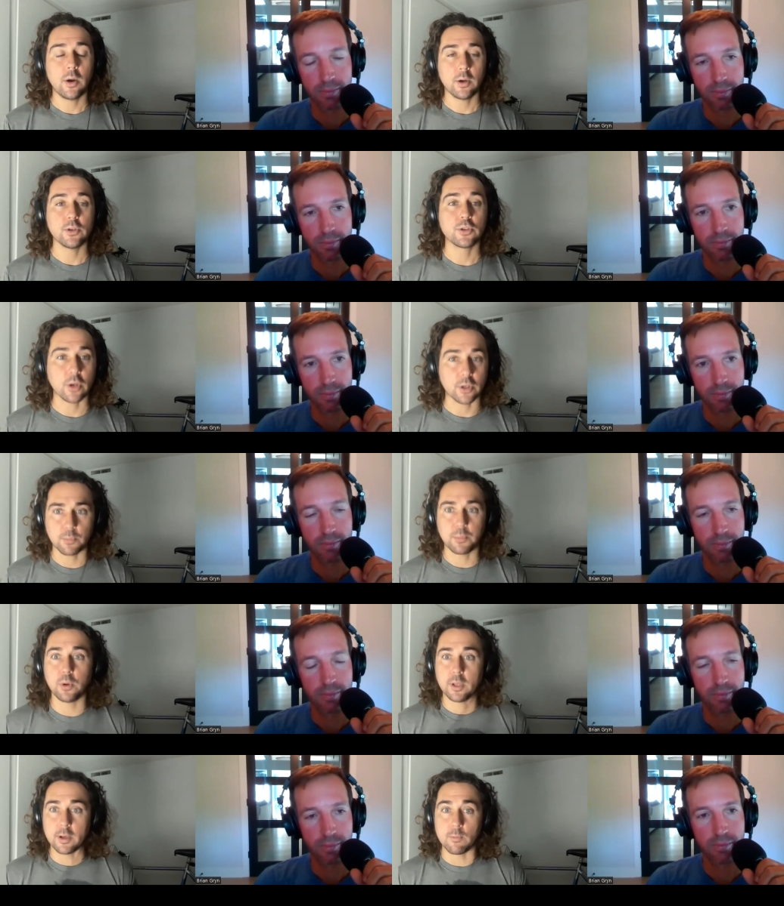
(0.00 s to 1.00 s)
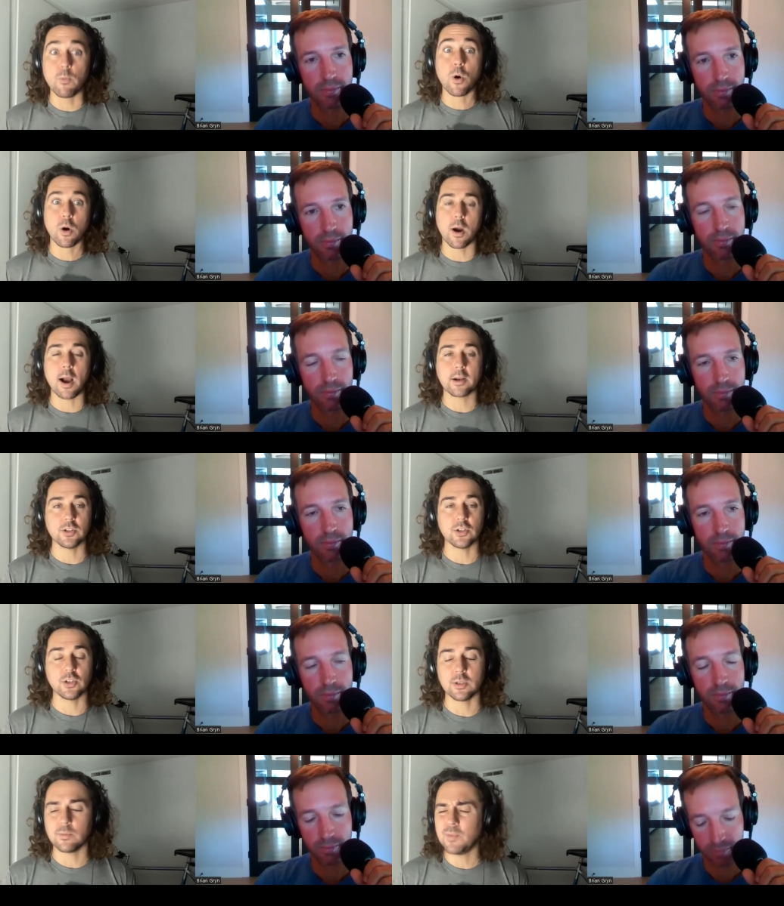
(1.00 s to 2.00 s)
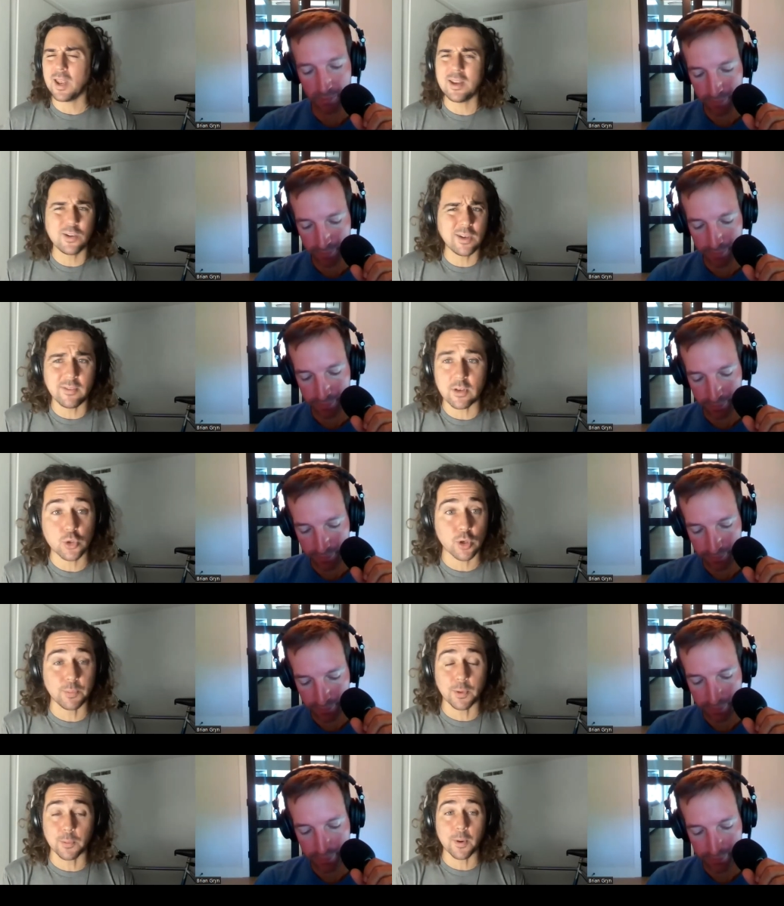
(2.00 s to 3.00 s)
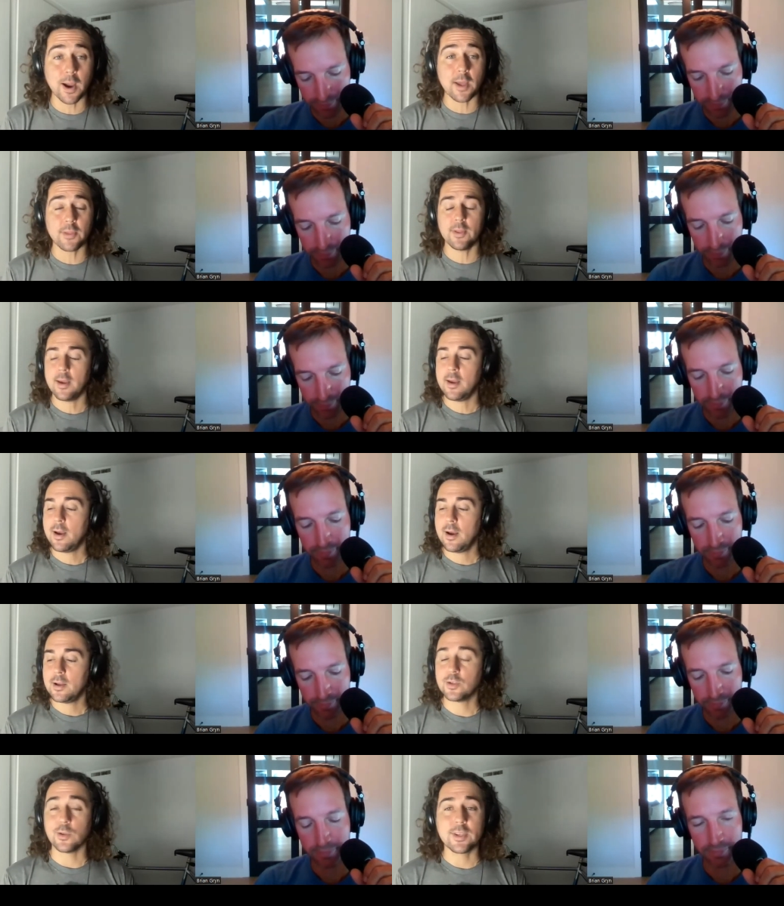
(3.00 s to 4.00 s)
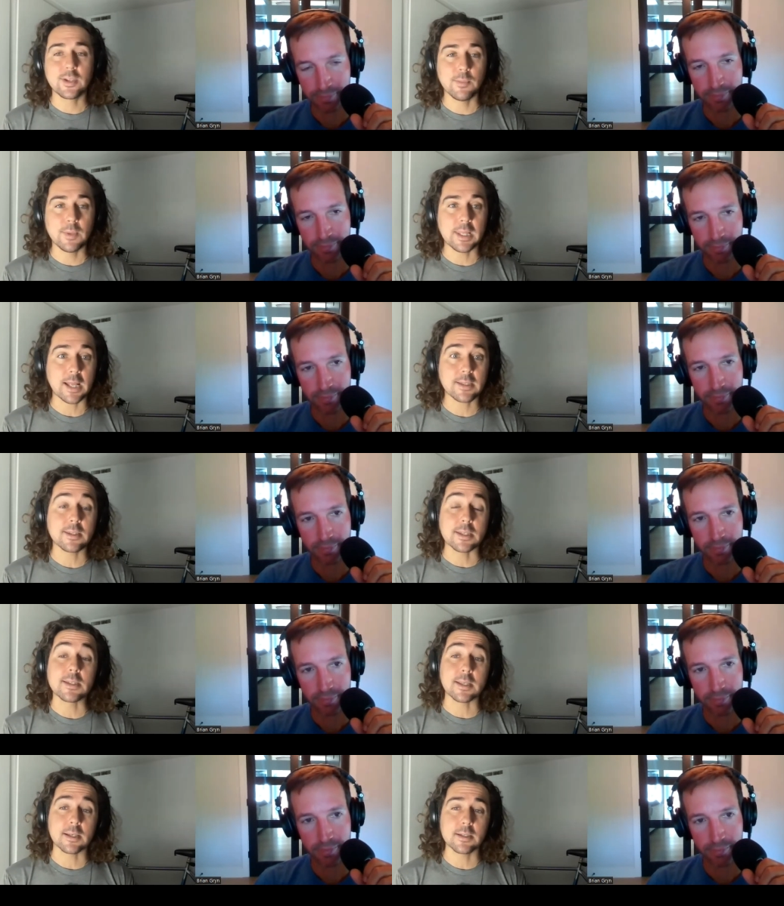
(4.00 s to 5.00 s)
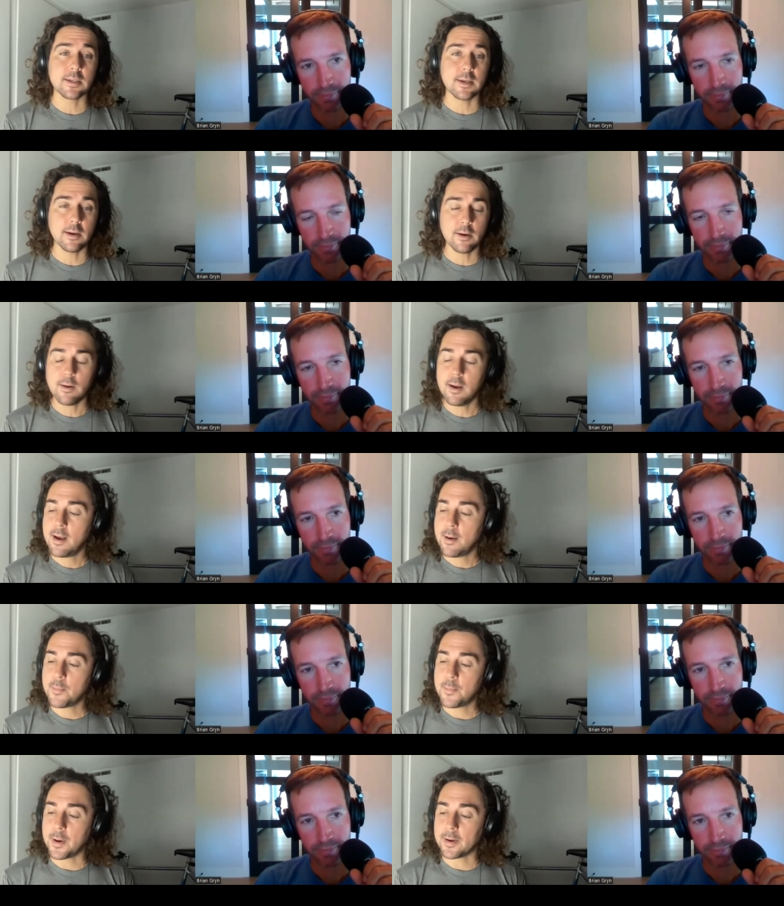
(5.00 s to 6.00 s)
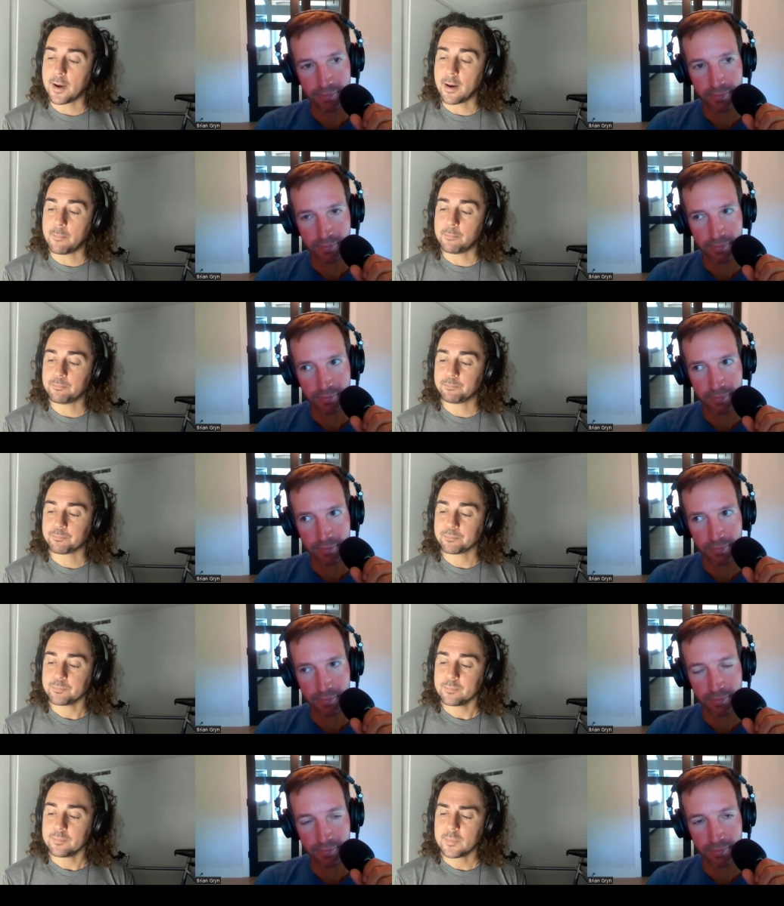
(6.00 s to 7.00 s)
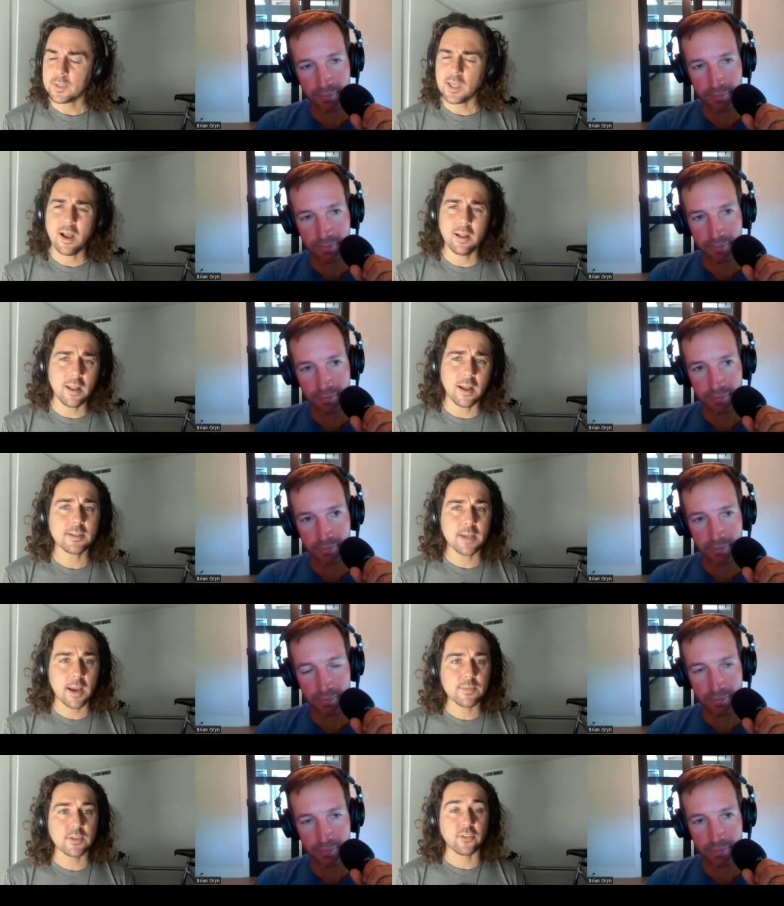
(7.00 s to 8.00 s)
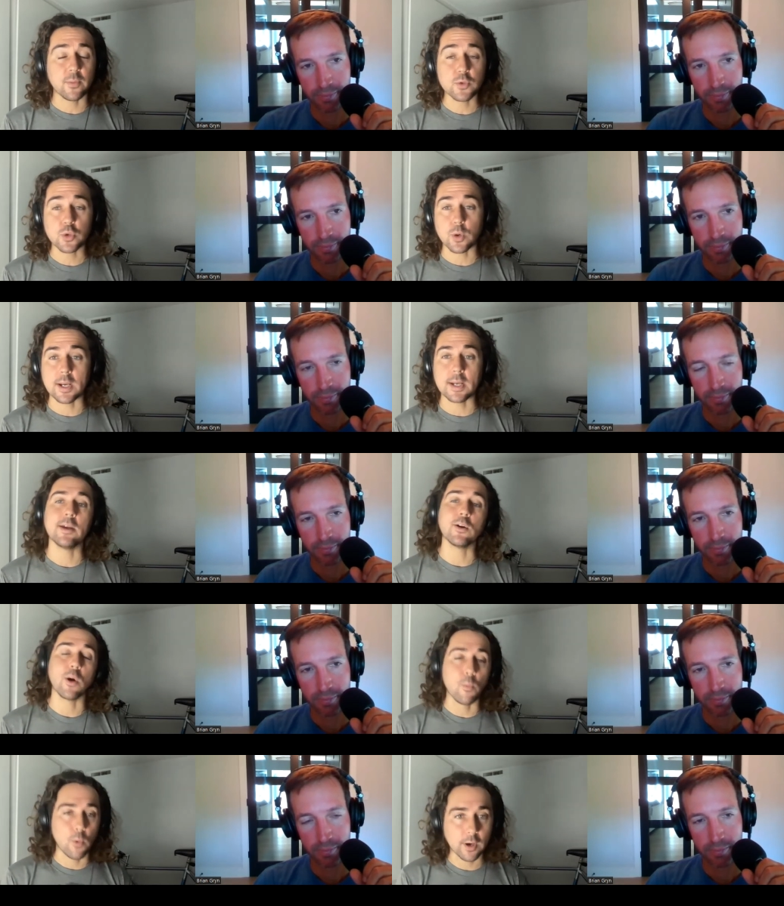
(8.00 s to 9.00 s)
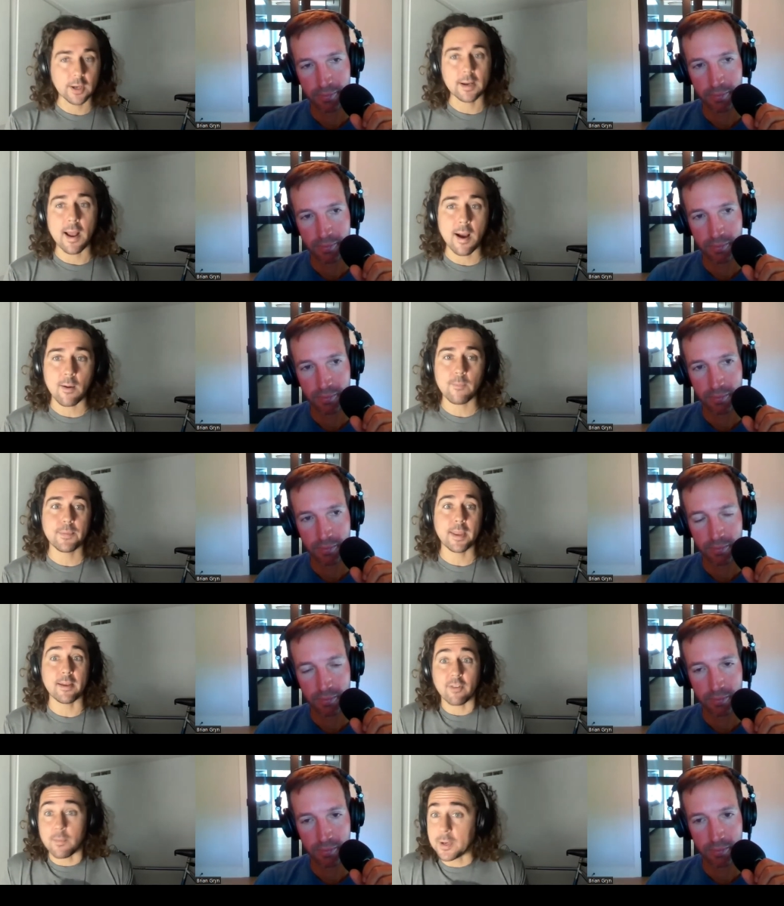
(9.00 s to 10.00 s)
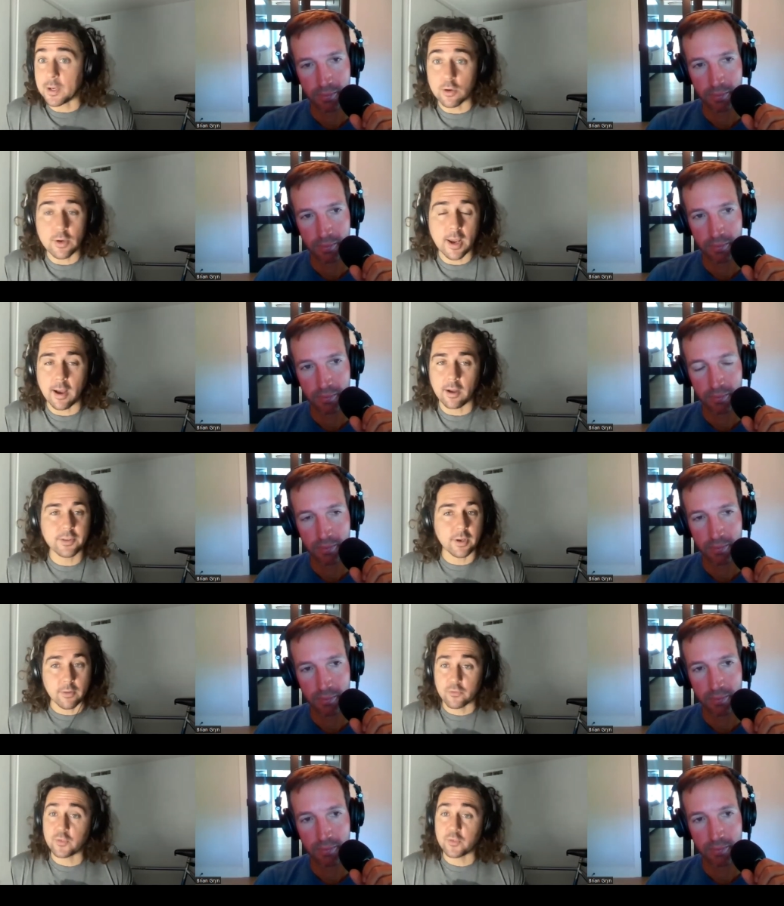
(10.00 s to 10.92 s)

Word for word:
Speaker 1: you start to pull in more oxygen, and you can even triple breath. So to me, that's the sixth gear. But um, a lot of times if I'm training or I'm working out, if I'm in good health and I'm